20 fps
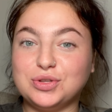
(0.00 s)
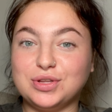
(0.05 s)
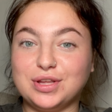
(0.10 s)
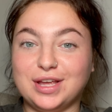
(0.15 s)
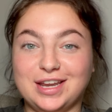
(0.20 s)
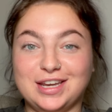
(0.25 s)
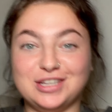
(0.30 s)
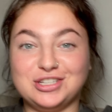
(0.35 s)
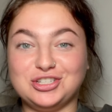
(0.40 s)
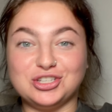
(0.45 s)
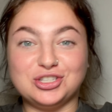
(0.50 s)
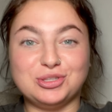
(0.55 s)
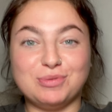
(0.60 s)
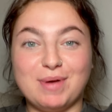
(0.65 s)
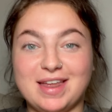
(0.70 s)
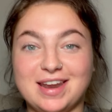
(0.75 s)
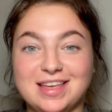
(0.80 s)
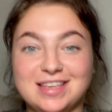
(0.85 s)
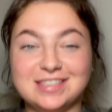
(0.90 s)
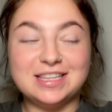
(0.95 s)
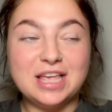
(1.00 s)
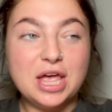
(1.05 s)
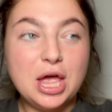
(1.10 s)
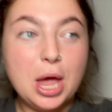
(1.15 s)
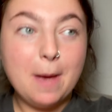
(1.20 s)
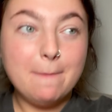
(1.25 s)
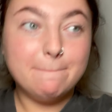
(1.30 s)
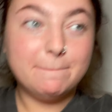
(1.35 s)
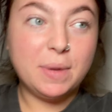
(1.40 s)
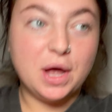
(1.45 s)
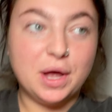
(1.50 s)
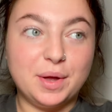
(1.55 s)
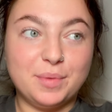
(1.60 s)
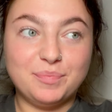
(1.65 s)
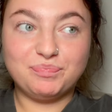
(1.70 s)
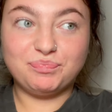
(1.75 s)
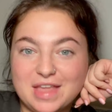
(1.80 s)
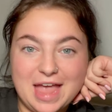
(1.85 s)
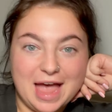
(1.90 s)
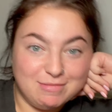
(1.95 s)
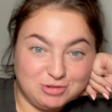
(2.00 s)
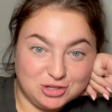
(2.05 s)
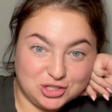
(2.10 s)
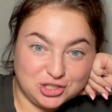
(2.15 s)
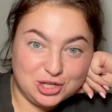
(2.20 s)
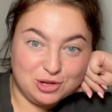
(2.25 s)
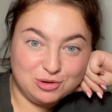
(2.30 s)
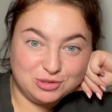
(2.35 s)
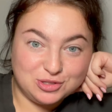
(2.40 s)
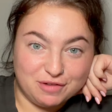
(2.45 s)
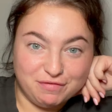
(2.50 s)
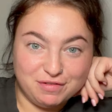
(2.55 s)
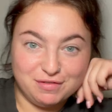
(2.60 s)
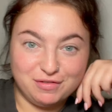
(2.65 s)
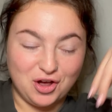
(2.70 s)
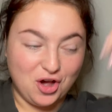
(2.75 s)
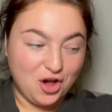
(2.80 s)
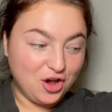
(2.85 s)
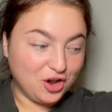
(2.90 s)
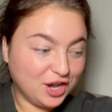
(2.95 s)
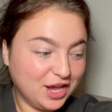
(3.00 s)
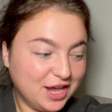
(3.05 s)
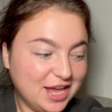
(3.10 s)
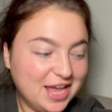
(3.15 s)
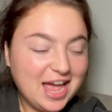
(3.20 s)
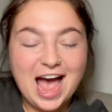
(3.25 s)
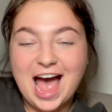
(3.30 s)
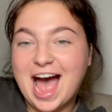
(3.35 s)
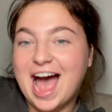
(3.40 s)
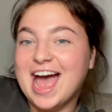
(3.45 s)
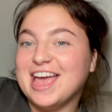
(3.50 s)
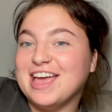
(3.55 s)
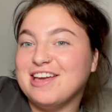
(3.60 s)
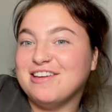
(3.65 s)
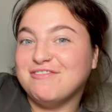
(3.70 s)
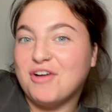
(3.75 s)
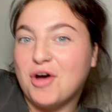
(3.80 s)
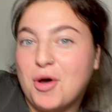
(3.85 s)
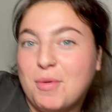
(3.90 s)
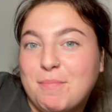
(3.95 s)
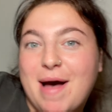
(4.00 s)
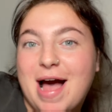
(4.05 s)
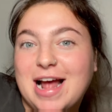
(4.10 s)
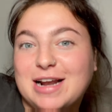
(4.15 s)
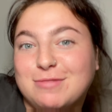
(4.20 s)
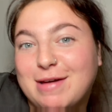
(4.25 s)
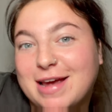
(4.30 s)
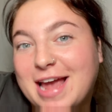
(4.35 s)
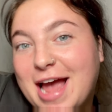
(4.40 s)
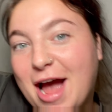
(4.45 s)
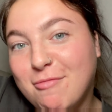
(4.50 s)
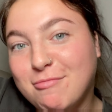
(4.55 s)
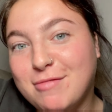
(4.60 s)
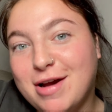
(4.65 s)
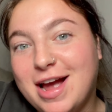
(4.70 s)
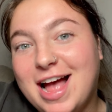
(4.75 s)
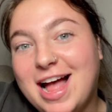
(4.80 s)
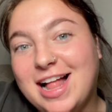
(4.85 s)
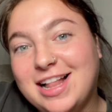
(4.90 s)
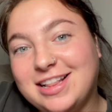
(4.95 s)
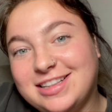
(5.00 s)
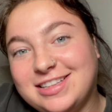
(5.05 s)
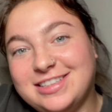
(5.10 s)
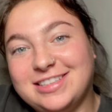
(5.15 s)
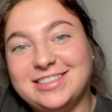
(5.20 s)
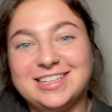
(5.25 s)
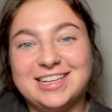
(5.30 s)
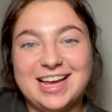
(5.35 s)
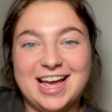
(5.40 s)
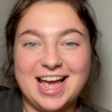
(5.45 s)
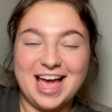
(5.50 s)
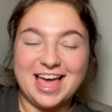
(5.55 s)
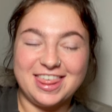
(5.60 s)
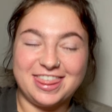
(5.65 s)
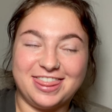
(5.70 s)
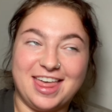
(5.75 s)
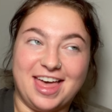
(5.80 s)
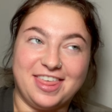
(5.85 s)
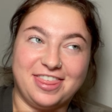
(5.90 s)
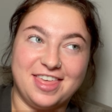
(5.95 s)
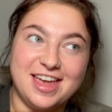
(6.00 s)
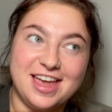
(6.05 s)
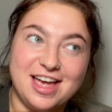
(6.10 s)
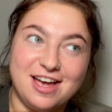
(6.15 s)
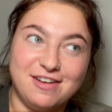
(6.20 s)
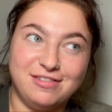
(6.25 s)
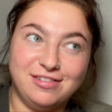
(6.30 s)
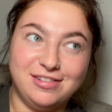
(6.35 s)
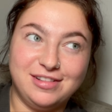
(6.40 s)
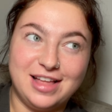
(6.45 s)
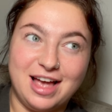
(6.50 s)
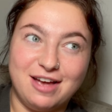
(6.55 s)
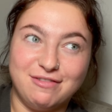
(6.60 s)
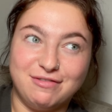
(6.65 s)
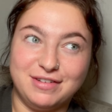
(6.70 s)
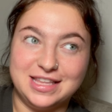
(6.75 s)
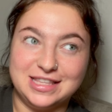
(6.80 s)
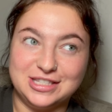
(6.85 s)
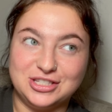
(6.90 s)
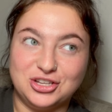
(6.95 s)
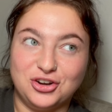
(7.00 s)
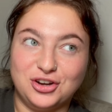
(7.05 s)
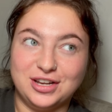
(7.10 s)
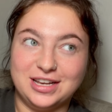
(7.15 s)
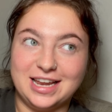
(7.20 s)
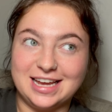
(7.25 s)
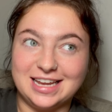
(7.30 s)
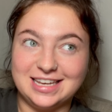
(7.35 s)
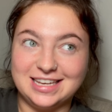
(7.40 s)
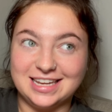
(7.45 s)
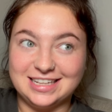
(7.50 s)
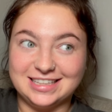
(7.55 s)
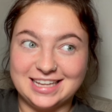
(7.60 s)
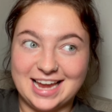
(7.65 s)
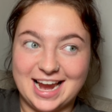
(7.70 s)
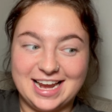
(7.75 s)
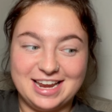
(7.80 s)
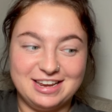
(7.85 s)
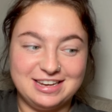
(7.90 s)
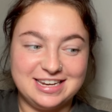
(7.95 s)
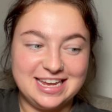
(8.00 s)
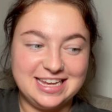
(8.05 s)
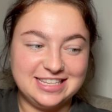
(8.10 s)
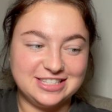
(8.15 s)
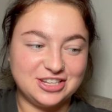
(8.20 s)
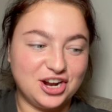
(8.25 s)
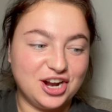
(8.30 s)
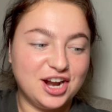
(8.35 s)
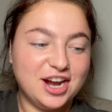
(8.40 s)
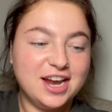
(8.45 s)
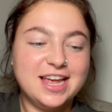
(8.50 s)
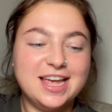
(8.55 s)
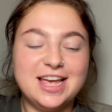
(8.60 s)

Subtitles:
It is just the way it is. But yeah, I'm just closing off the vlog. I've unpacked my camera. I think I'll have inserted like a little tiny teaser